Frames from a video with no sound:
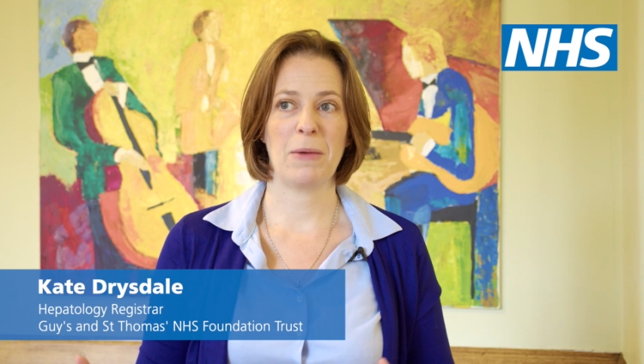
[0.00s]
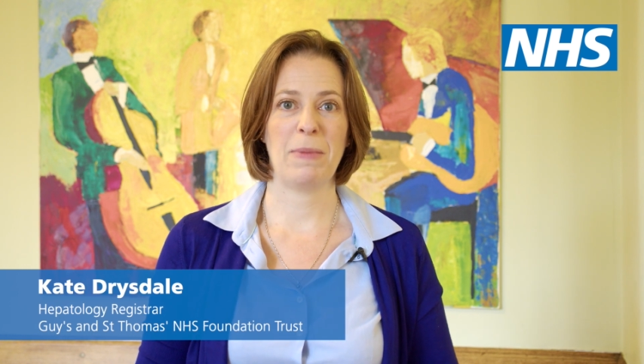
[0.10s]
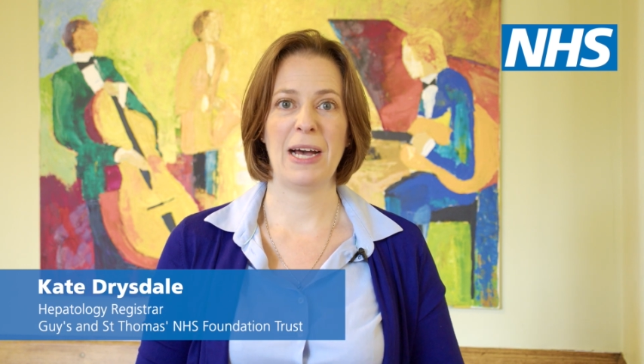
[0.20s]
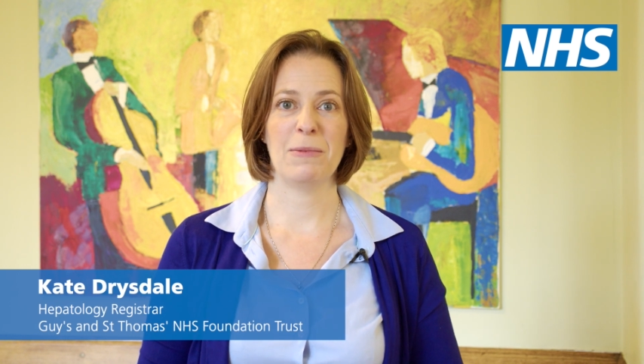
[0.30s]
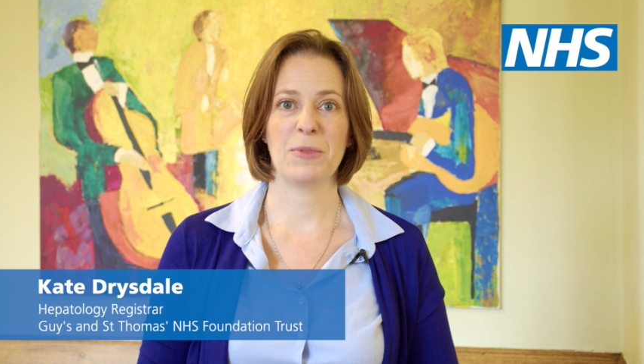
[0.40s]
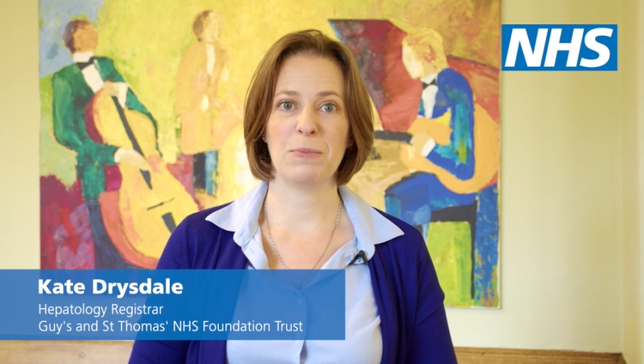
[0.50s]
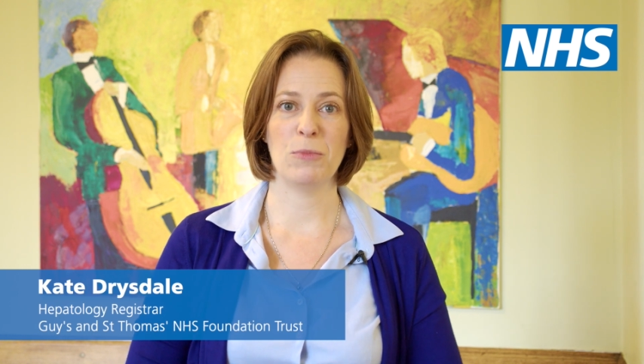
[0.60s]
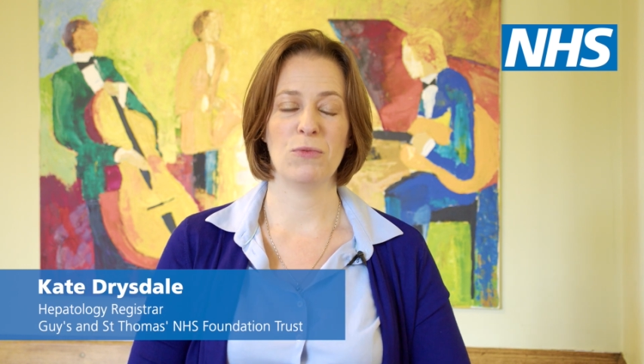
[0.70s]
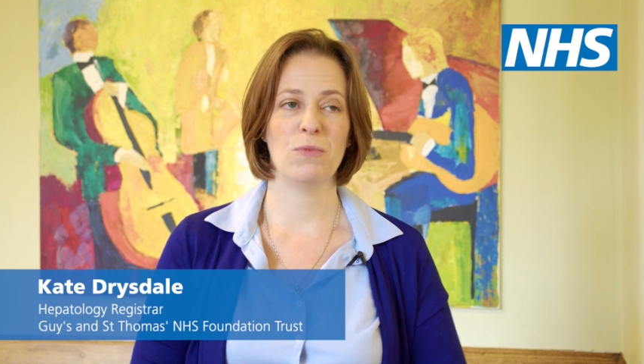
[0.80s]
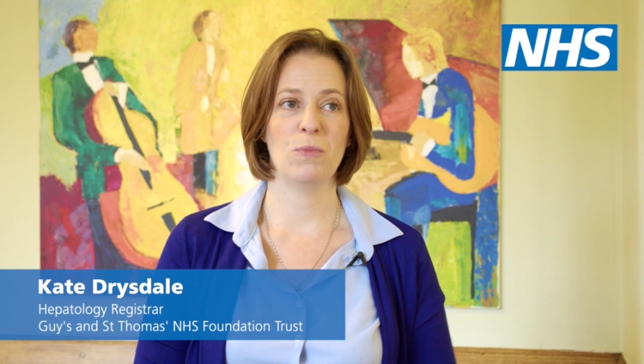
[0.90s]
perhaps
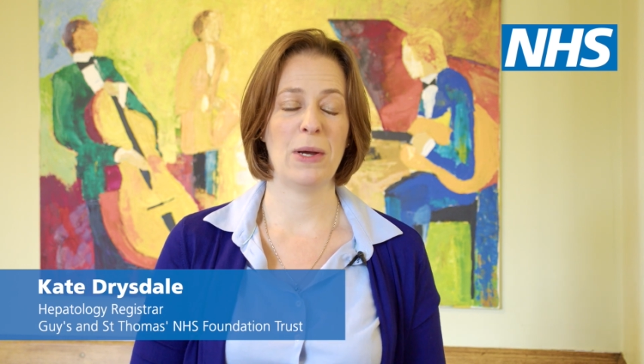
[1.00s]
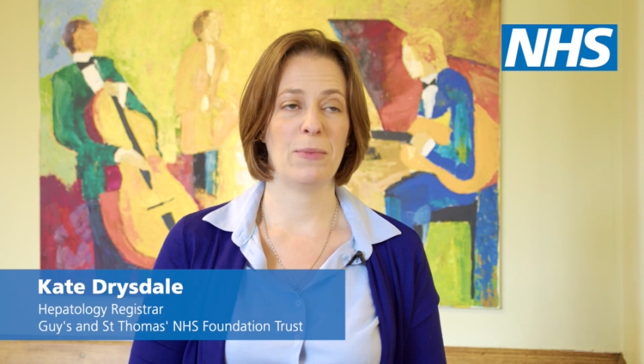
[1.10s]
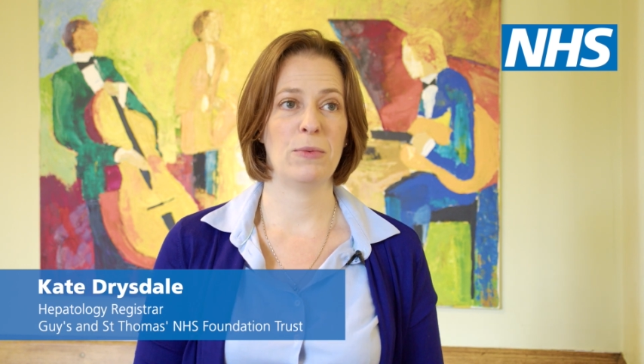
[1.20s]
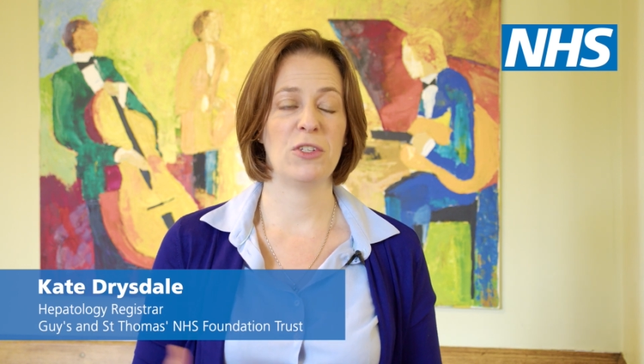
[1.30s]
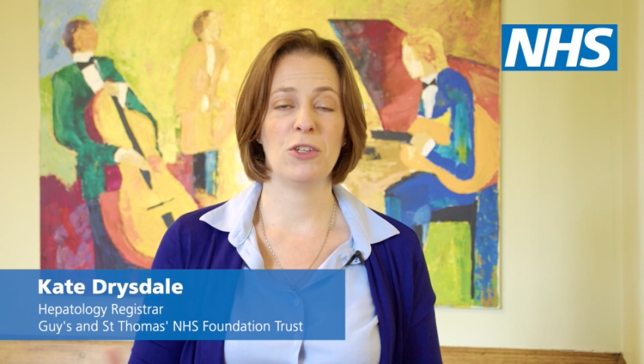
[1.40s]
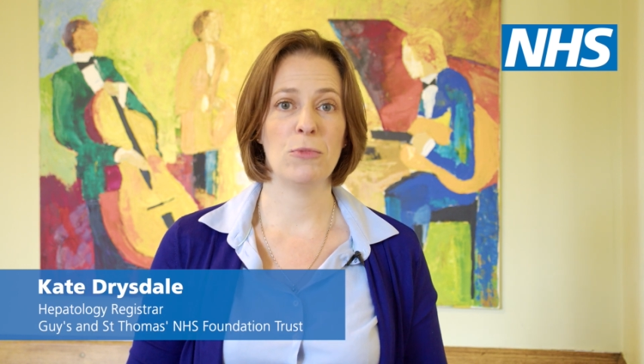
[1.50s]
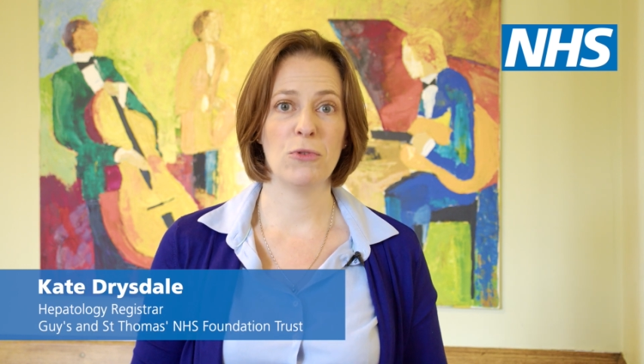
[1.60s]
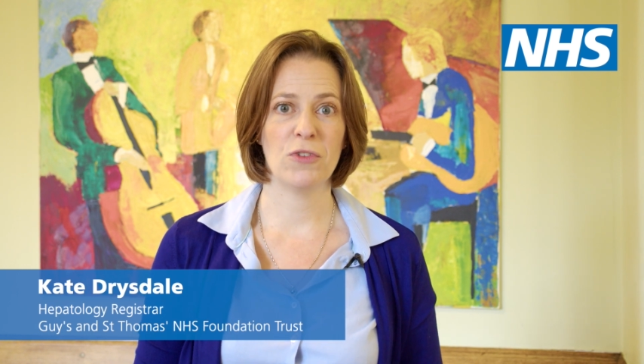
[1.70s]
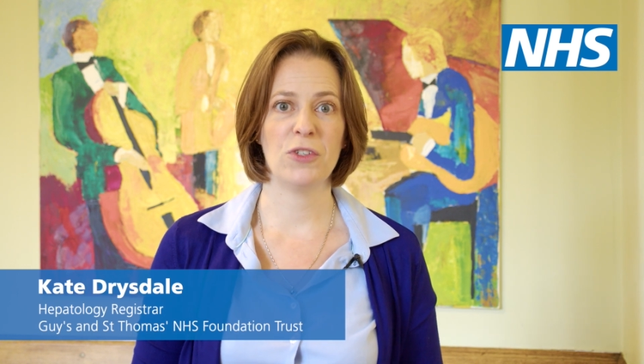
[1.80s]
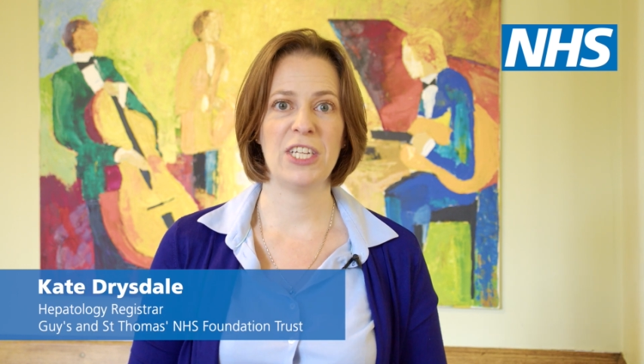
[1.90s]
more where we would do
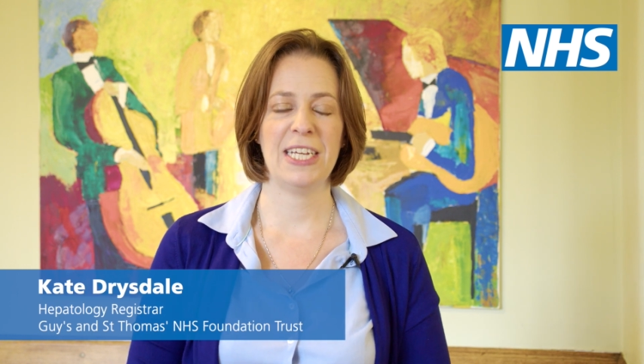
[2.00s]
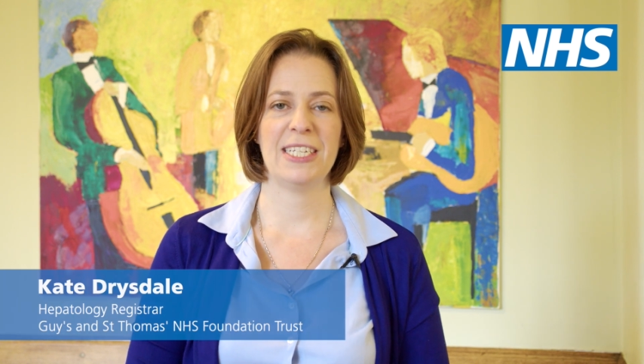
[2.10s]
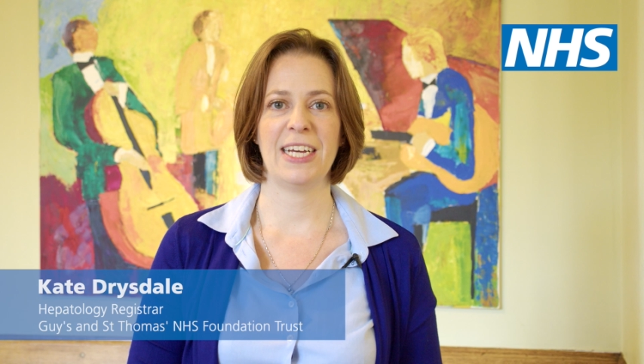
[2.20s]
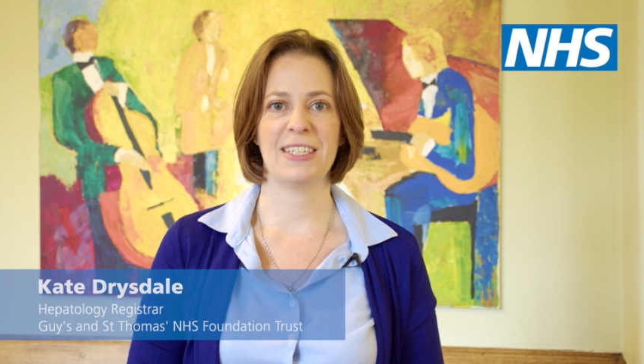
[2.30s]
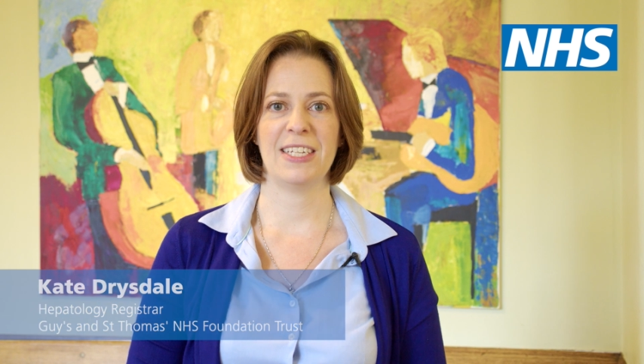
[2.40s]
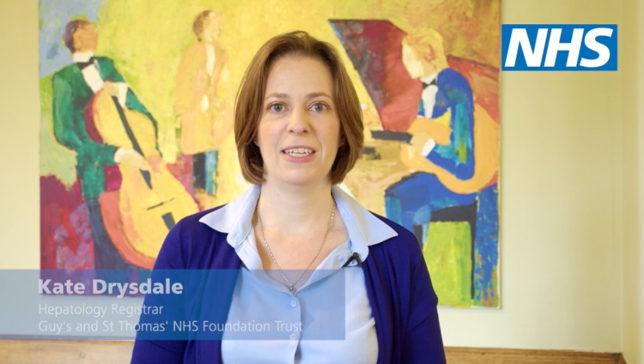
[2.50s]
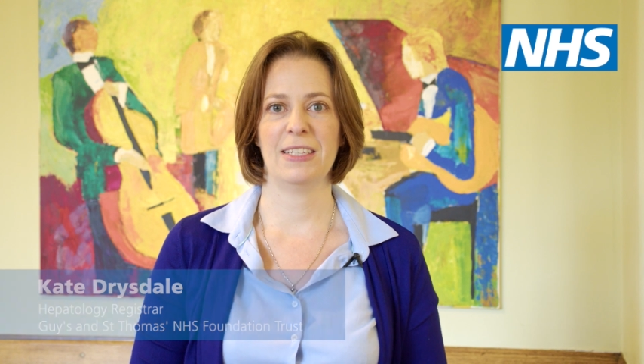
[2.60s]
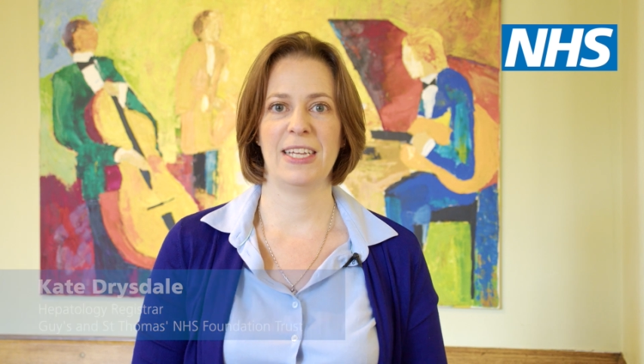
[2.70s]
more routine testing,